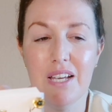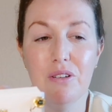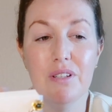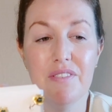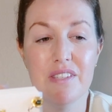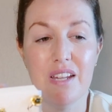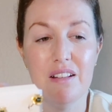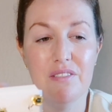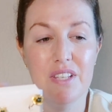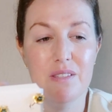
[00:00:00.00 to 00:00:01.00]
I don't love the
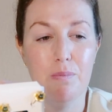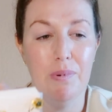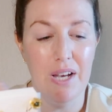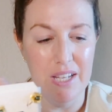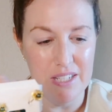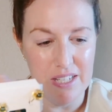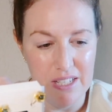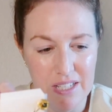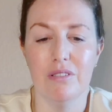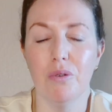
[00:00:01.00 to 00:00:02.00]
style of this, but
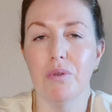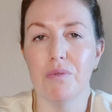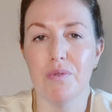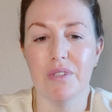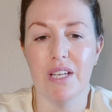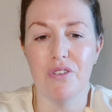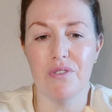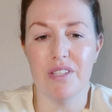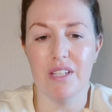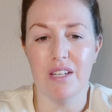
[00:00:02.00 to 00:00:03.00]
no one was really
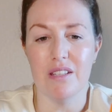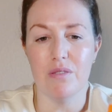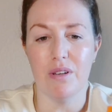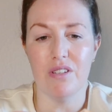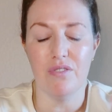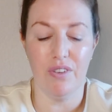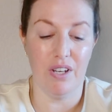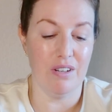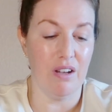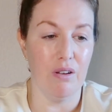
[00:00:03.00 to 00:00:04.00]
interested in it, so I just
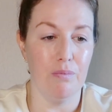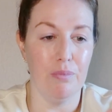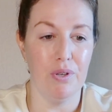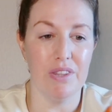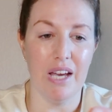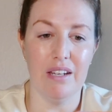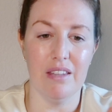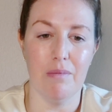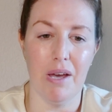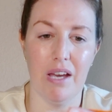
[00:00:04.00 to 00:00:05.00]
figured I'll put that in
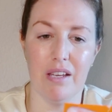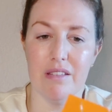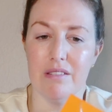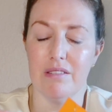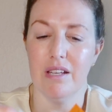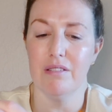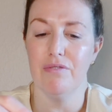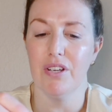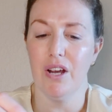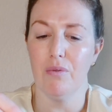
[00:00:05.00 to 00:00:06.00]
the bag and, and
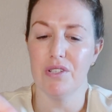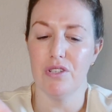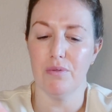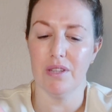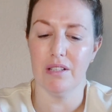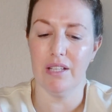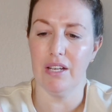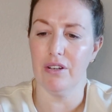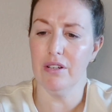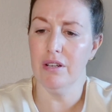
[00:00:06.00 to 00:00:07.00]
figure out what to do with it
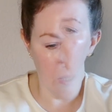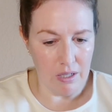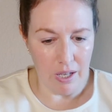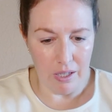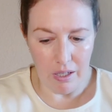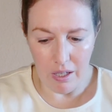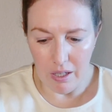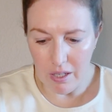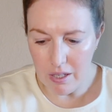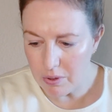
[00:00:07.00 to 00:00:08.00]
later. I
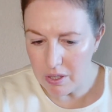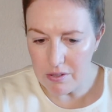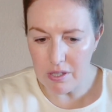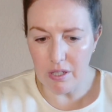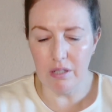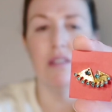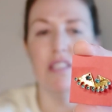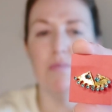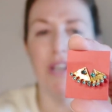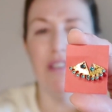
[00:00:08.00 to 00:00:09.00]
got, what else here?
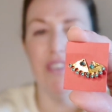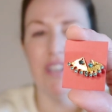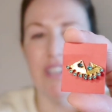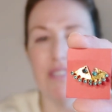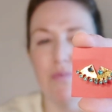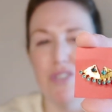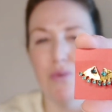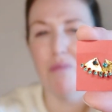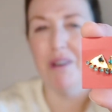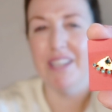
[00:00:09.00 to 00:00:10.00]
This pair of earrings, which
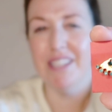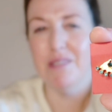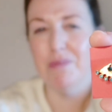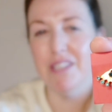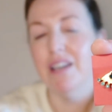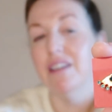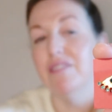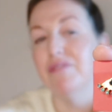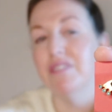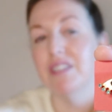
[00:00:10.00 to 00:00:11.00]
reminds me
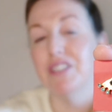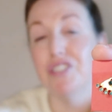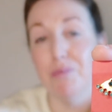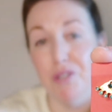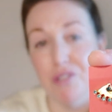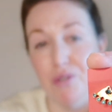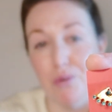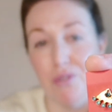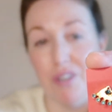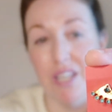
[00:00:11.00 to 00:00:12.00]
of Egyptian
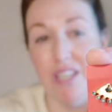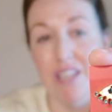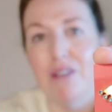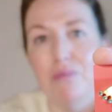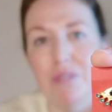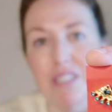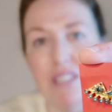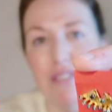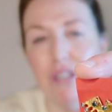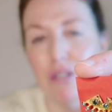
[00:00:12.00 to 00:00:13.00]
jewelry. I don't really
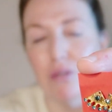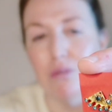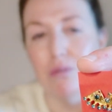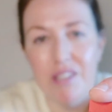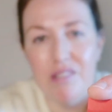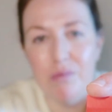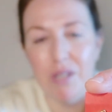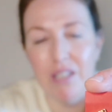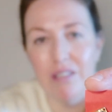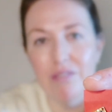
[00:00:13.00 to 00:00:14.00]
know what these are
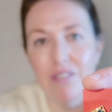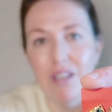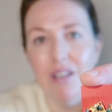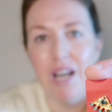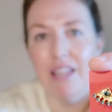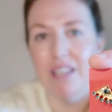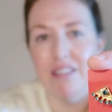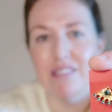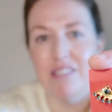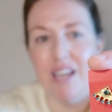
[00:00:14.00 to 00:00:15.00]
made of. I like
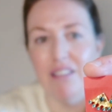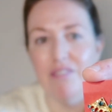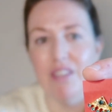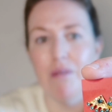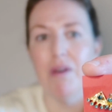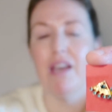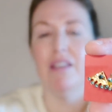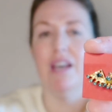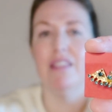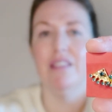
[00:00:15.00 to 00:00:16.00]
the style of them,
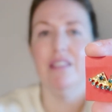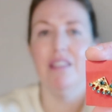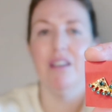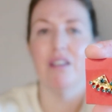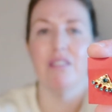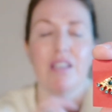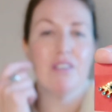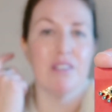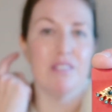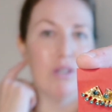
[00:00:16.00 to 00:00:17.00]
and I think they are the
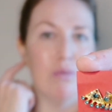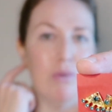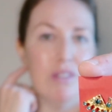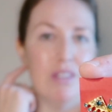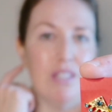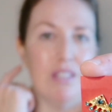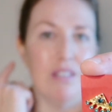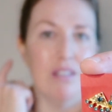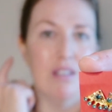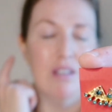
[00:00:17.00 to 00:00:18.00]
earrings where you put
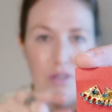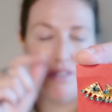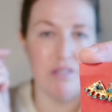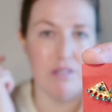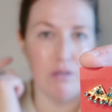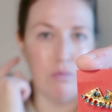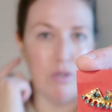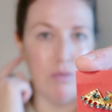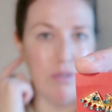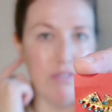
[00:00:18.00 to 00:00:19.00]
the green stone will
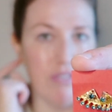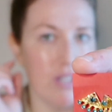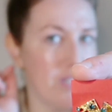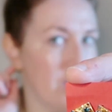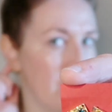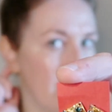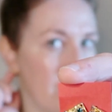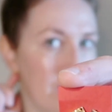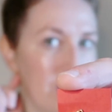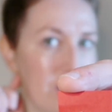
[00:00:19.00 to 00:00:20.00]
go in the front, and
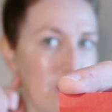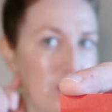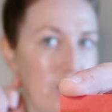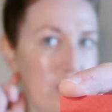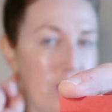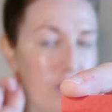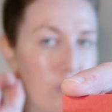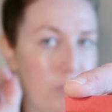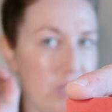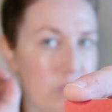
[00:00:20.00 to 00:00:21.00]
then the
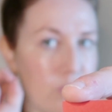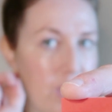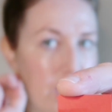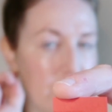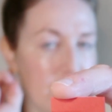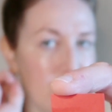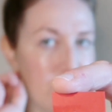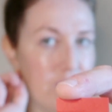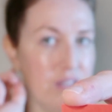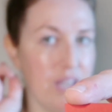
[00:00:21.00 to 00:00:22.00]
other piece will hang
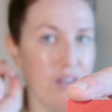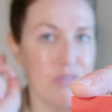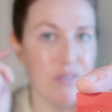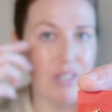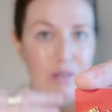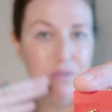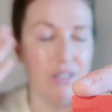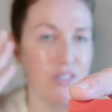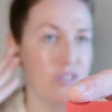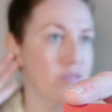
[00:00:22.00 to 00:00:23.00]
underneath. I also think it would
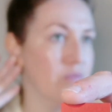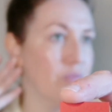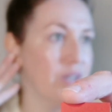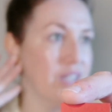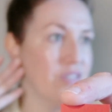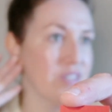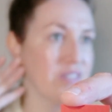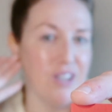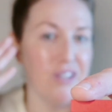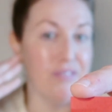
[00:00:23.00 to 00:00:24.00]
look pretty
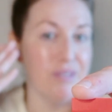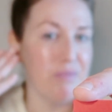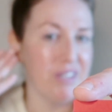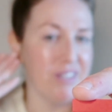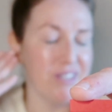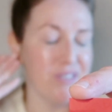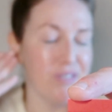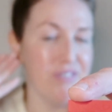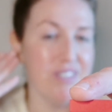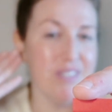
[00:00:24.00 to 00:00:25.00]
just all of it being on the
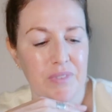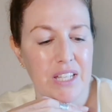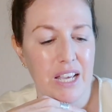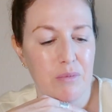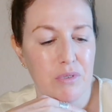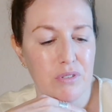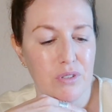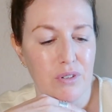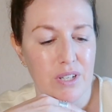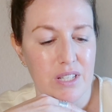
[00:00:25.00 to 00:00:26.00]
surface. An emerald
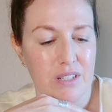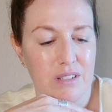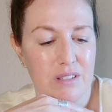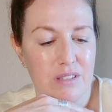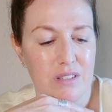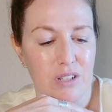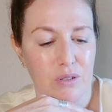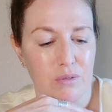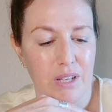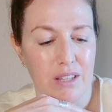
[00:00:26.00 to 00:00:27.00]
green
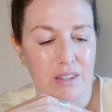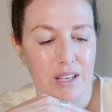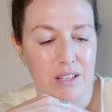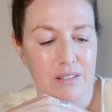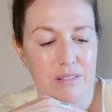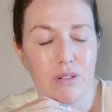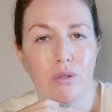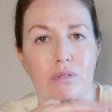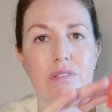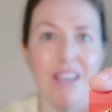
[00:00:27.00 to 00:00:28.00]
stone and then
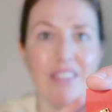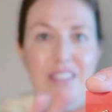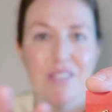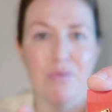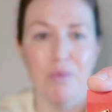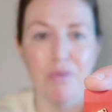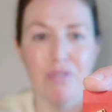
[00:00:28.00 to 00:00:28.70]
gold. I thought these were